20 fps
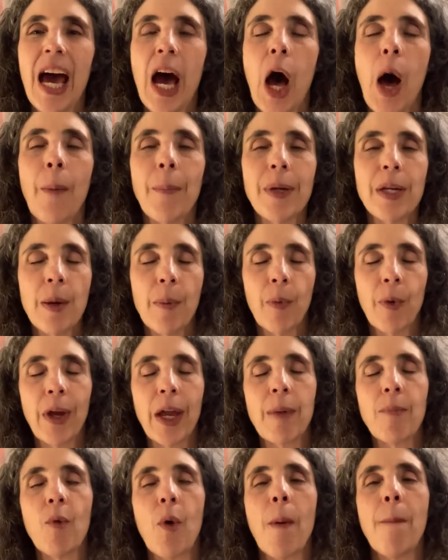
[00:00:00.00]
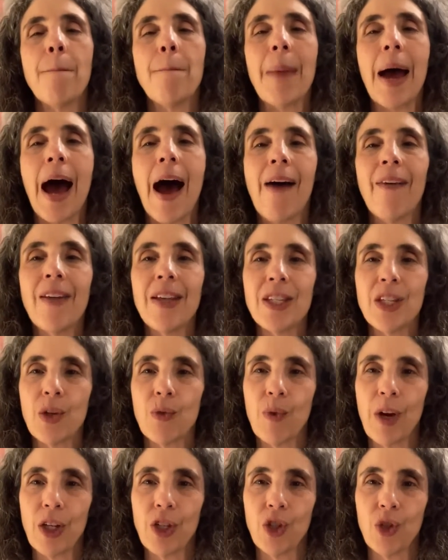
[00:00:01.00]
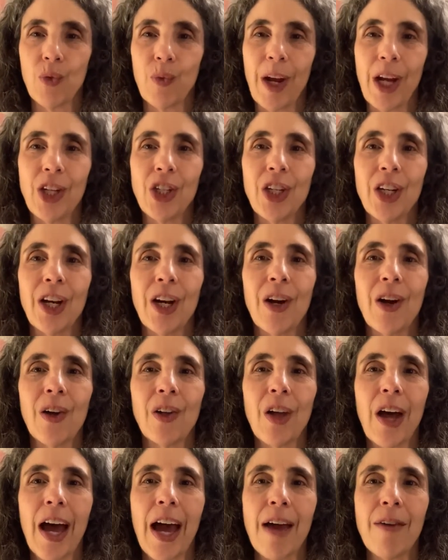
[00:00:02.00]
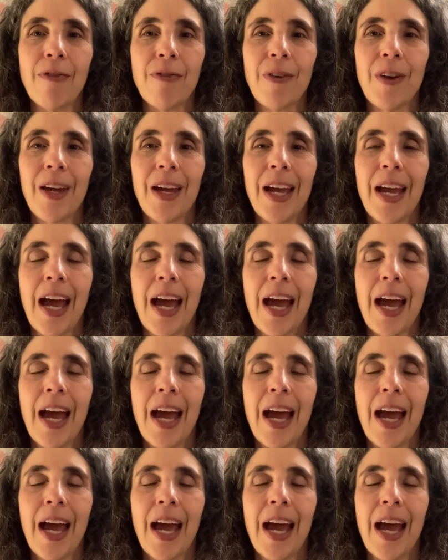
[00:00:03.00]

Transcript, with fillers: helping to bring in more balance and restoration in our life,